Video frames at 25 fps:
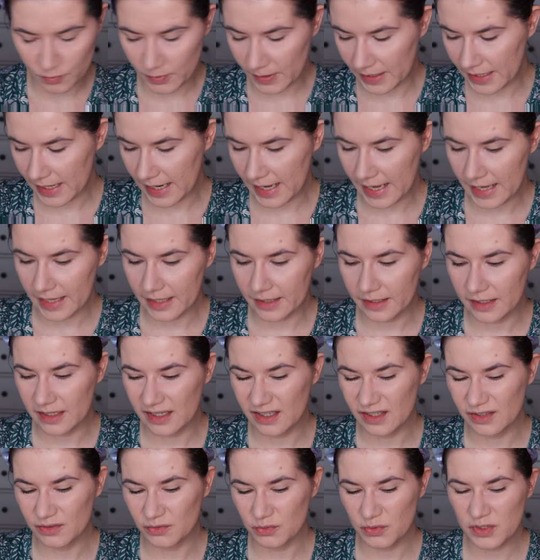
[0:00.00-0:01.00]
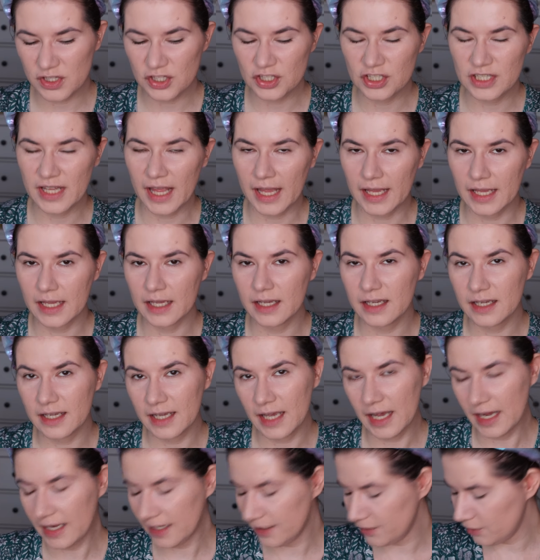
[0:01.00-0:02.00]
but I wish they
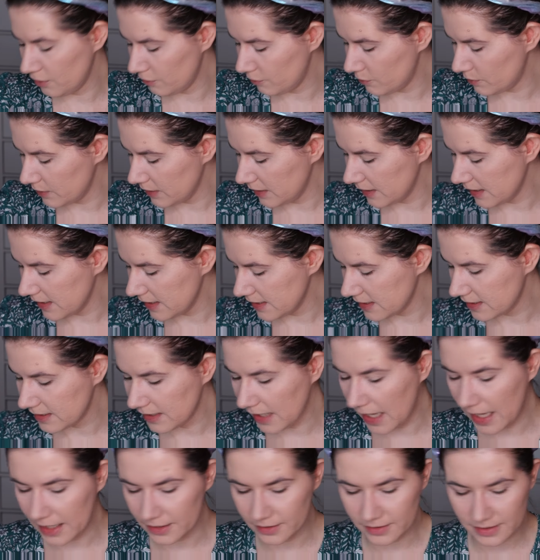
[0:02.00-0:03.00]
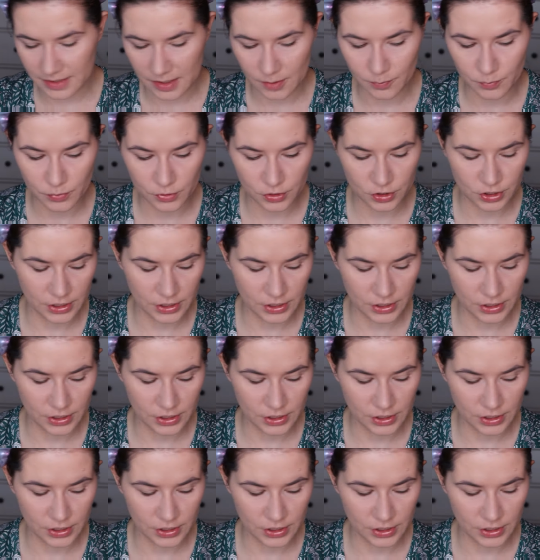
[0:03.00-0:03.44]
kind of released a deeper